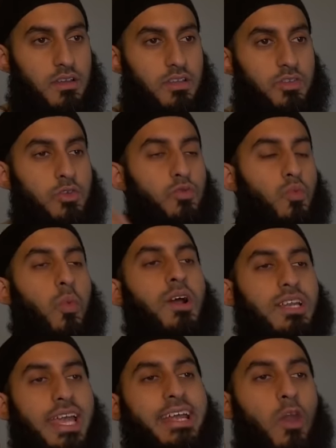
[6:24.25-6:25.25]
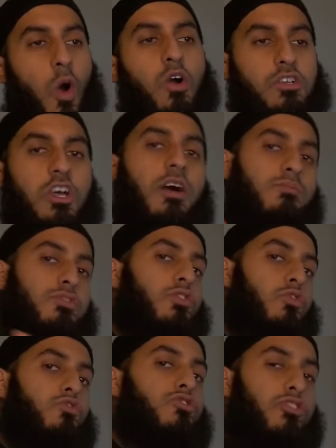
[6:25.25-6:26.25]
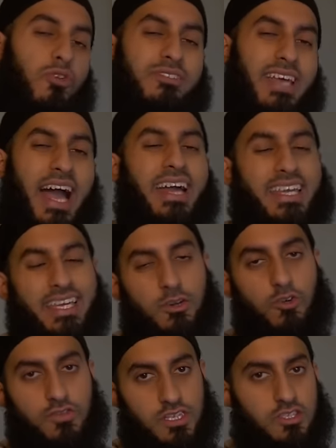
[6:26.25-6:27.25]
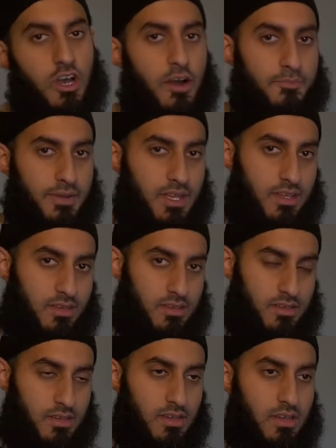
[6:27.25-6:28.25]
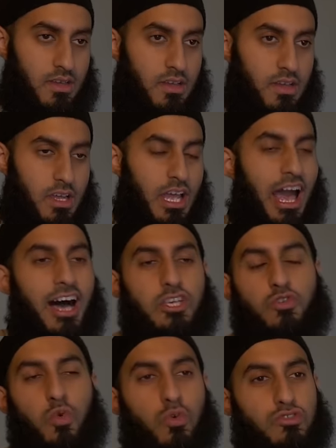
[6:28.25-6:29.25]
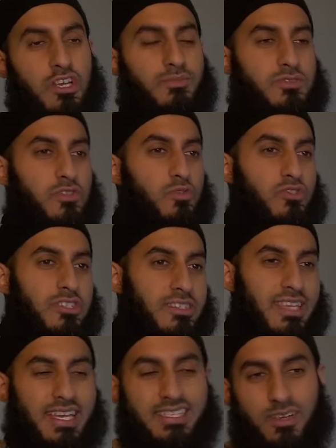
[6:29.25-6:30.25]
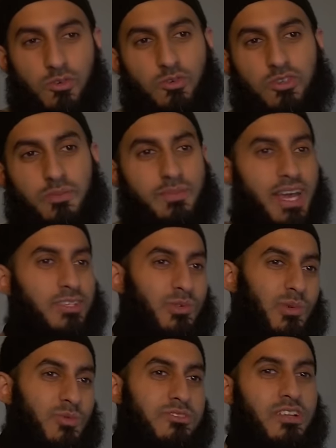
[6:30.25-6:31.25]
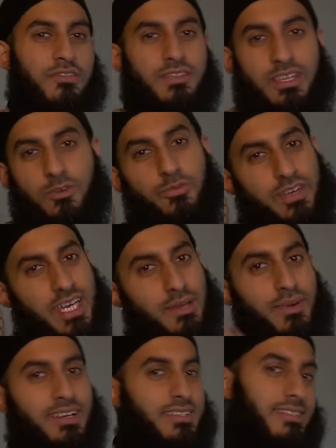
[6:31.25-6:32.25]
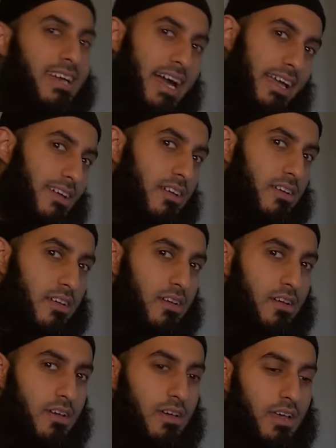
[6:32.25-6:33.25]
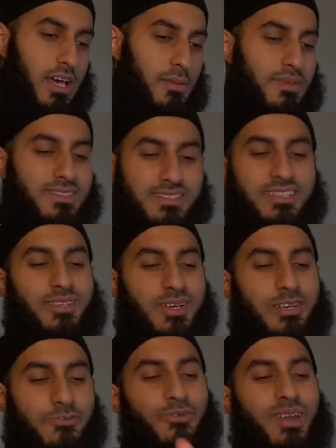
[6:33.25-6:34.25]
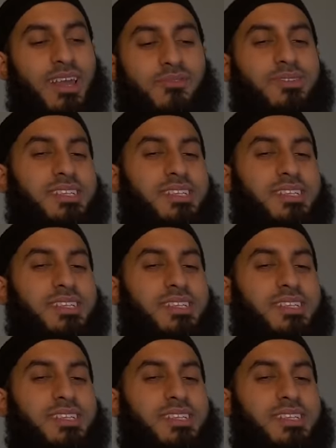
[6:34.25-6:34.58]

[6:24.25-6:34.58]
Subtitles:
you want a long-term solution onto how to get over this heartbreak. A short-term solution is I could tell you some nice cool stuff and then you'll forget about this guy. But sister, you're gonna fall in love